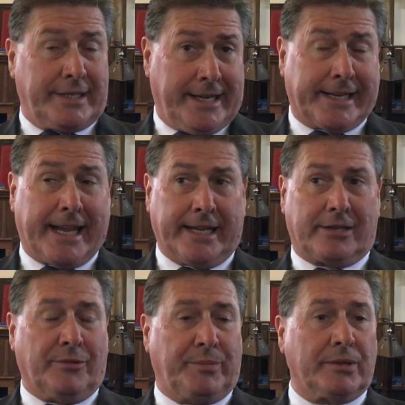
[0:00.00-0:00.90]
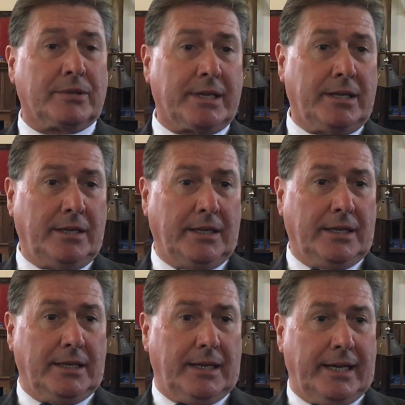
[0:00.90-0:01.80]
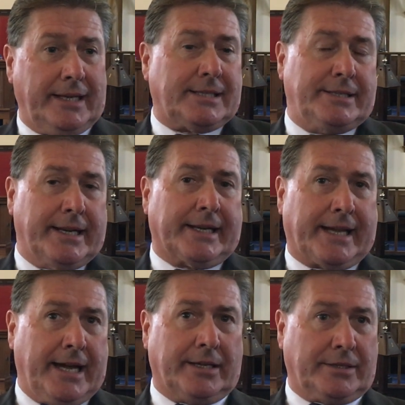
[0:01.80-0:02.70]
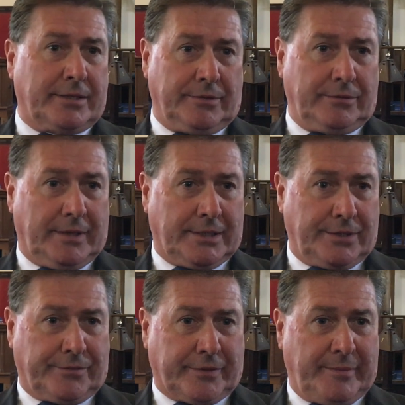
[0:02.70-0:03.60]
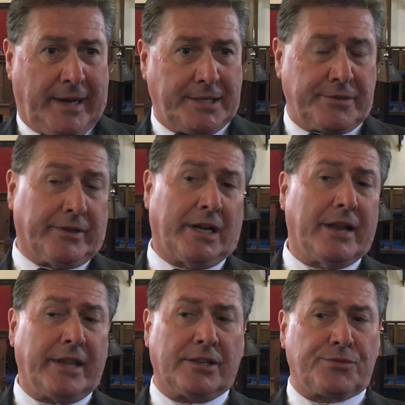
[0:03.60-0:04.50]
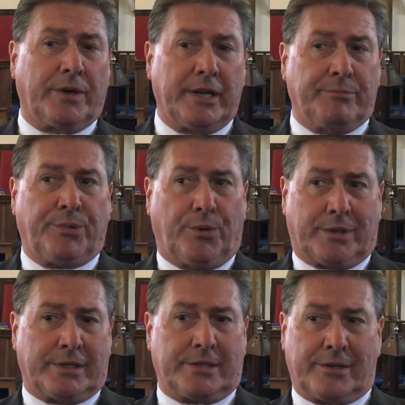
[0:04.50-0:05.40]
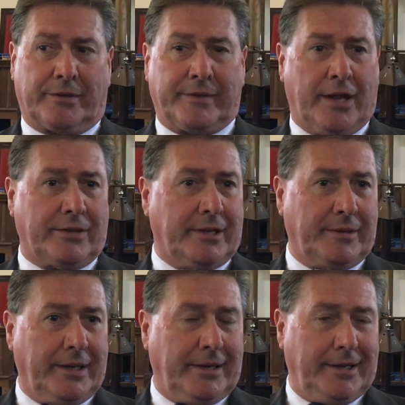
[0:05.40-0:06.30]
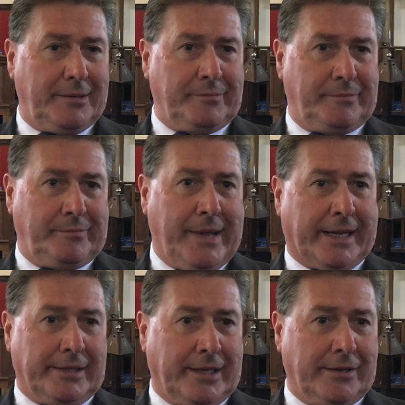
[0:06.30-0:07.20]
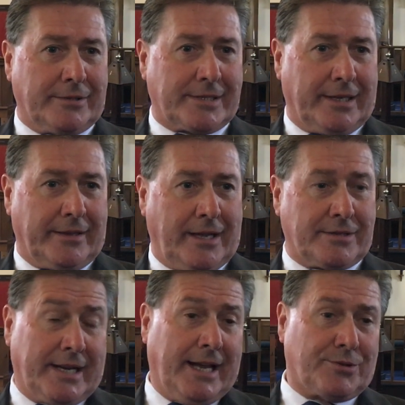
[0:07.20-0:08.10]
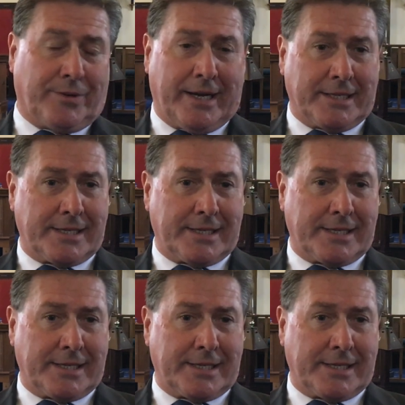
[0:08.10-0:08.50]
dedicate the building, and that's dedicated to Freemasonry. And I think it's really important to sort of note that back in those days, or at